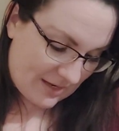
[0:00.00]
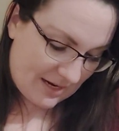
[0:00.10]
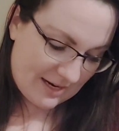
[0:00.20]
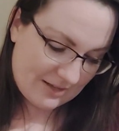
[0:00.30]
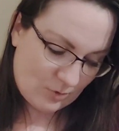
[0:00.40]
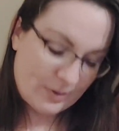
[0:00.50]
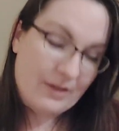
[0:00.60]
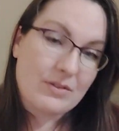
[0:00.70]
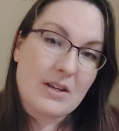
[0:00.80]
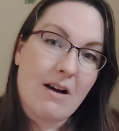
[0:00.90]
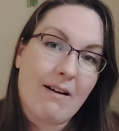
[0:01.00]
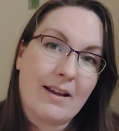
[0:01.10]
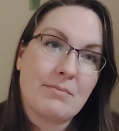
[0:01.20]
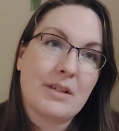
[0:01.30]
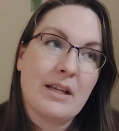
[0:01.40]
a little bit of
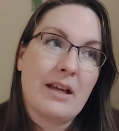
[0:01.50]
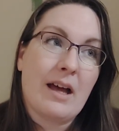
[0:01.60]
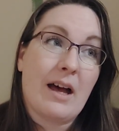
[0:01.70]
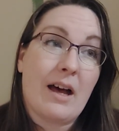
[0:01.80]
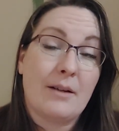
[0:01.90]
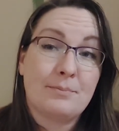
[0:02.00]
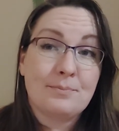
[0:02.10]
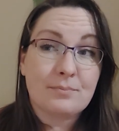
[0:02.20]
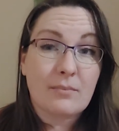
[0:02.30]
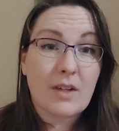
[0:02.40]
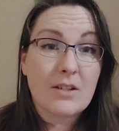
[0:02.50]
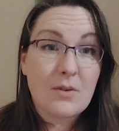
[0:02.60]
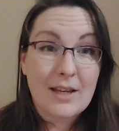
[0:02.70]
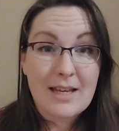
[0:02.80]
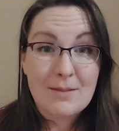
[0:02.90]
time
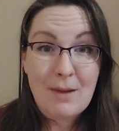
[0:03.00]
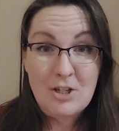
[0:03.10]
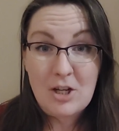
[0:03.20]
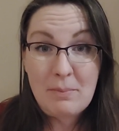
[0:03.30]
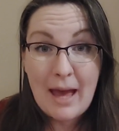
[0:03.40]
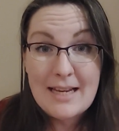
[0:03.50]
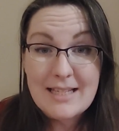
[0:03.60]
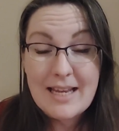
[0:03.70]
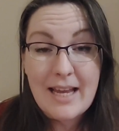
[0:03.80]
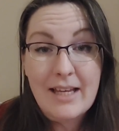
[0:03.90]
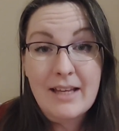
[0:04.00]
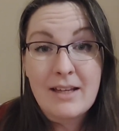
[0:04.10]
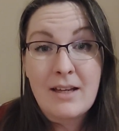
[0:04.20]
doing his magic painting.